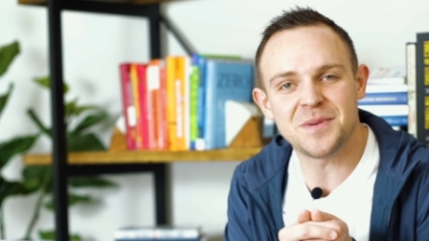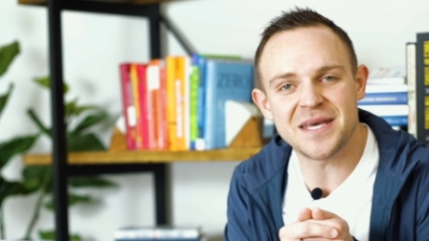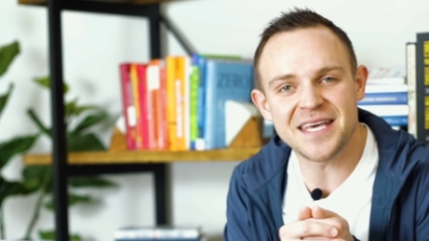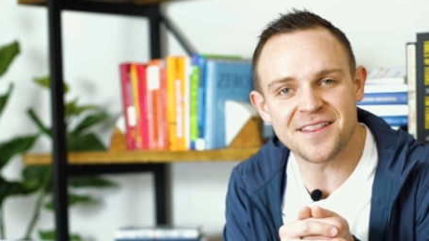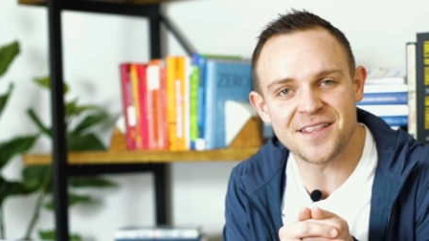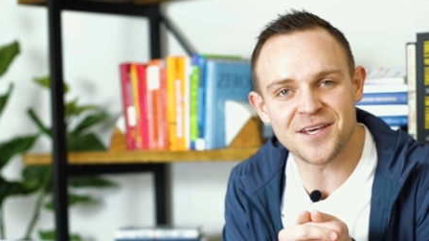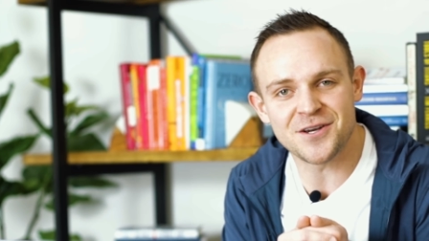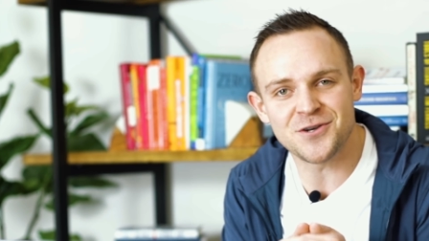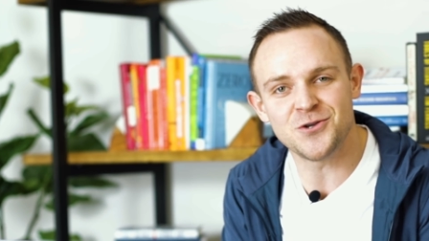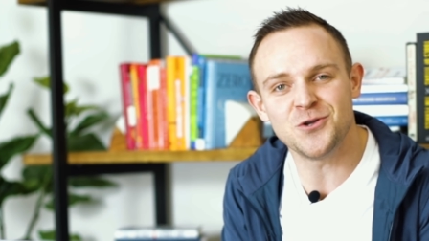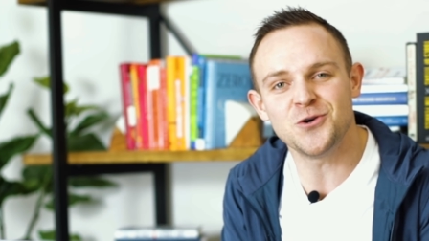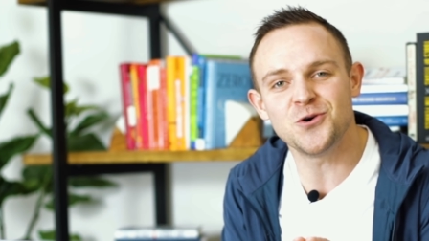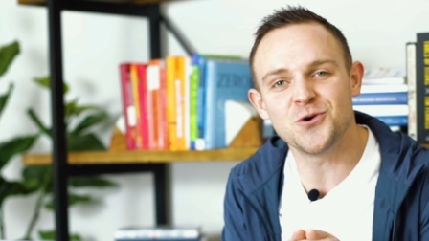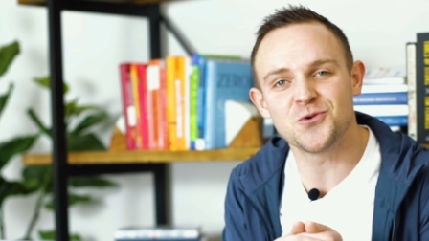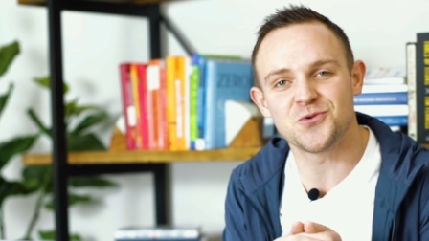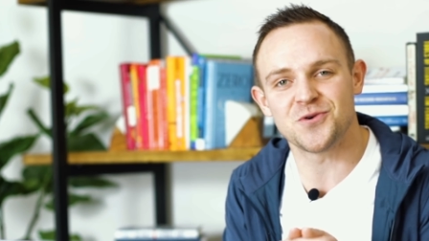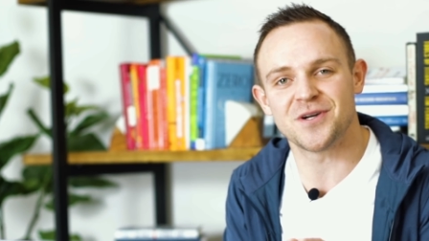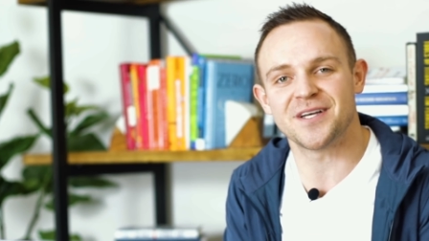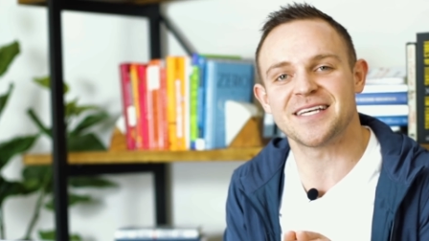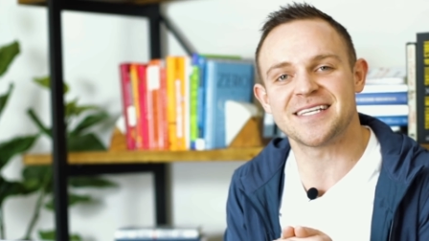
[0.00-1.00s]
be the
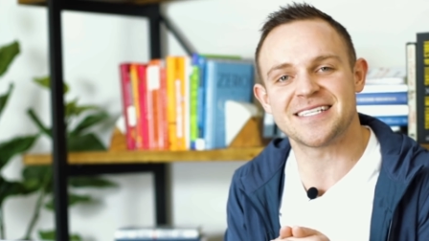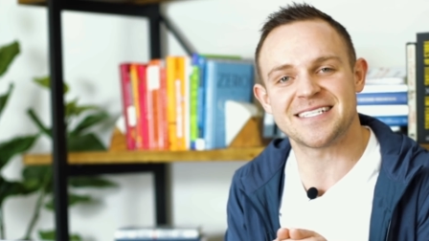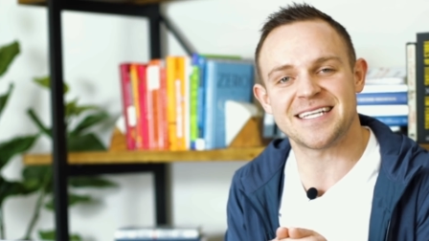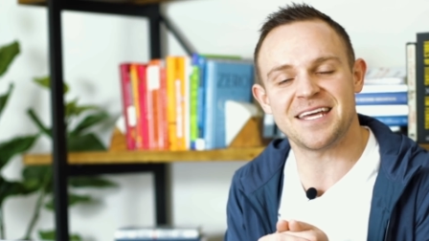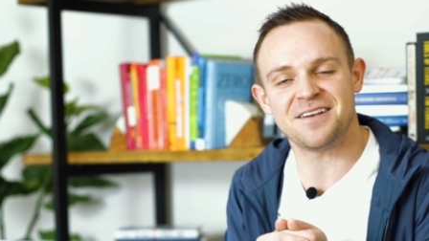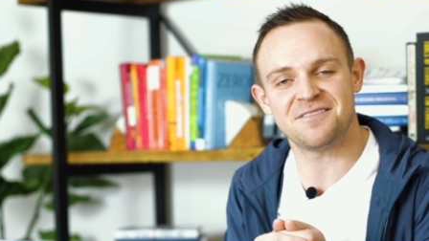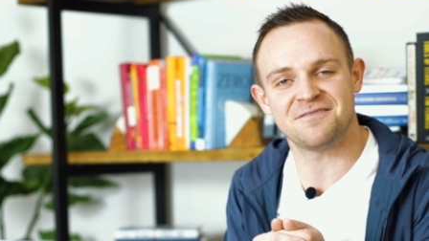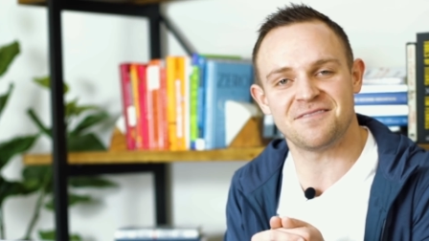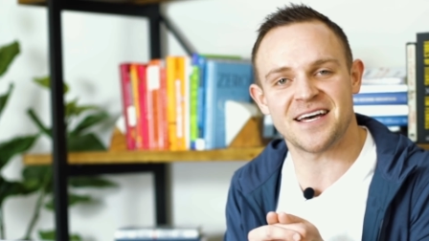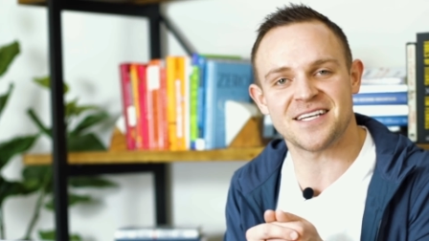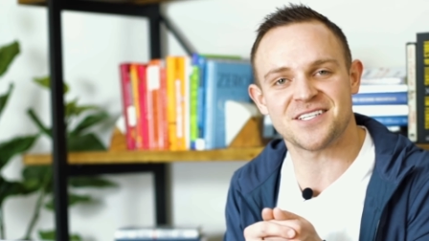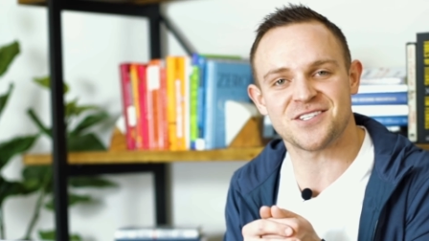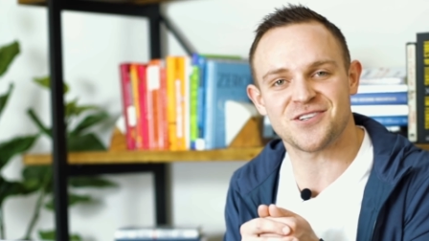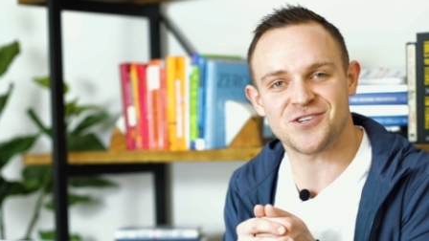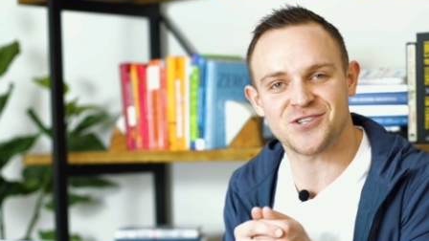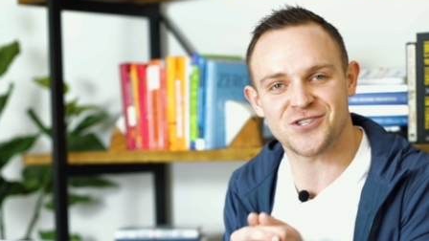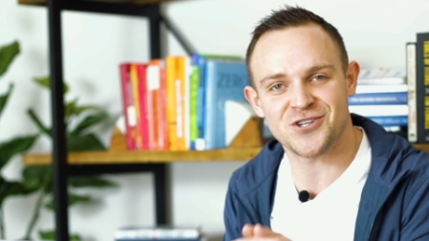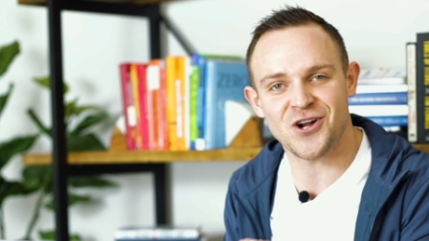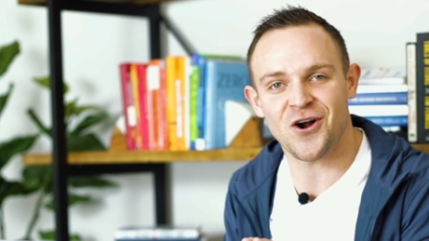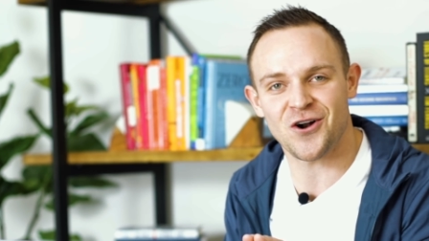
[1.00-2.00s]
new real estate
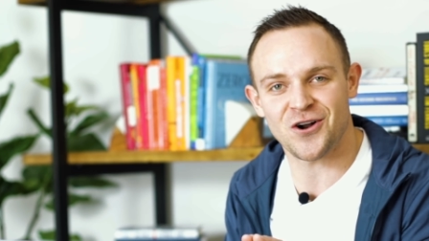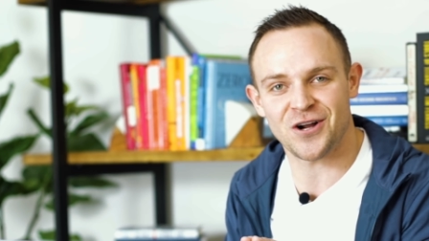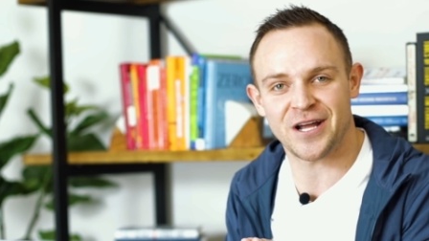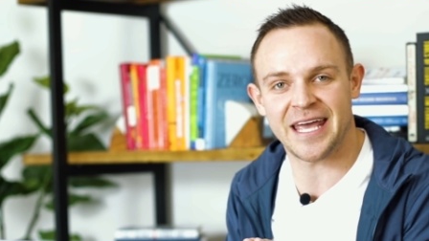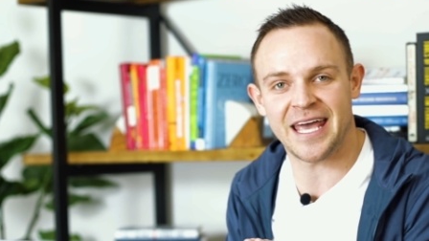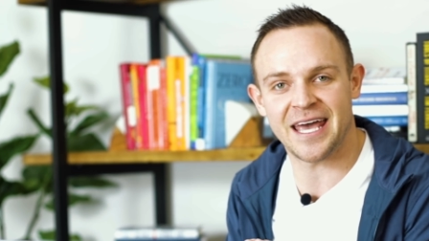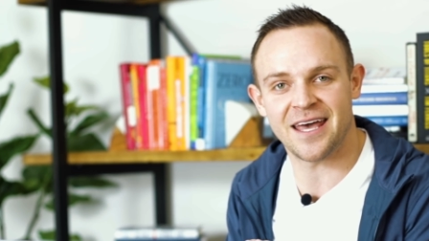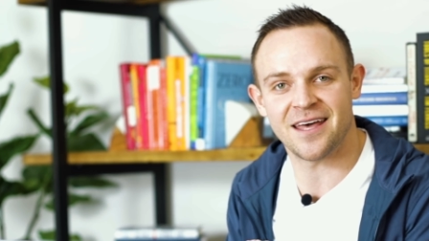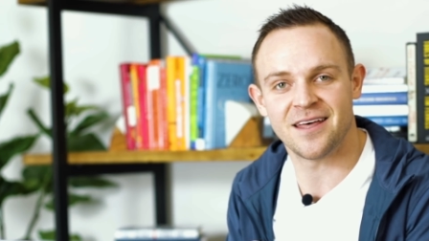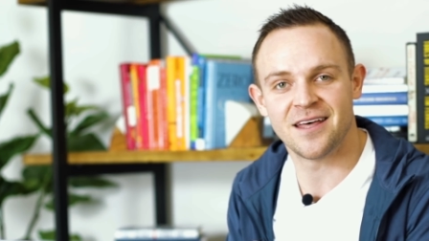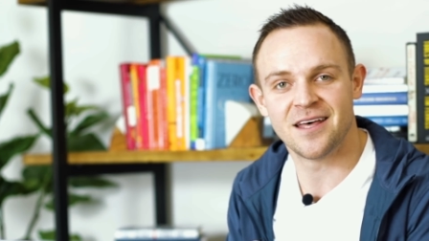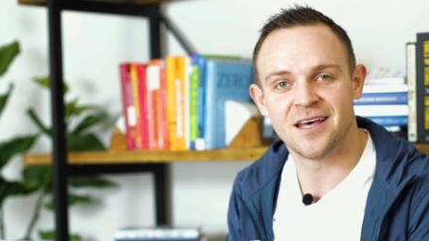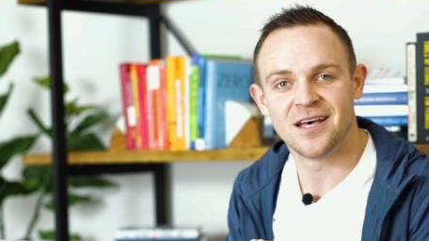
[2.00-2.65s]
investor starter kit.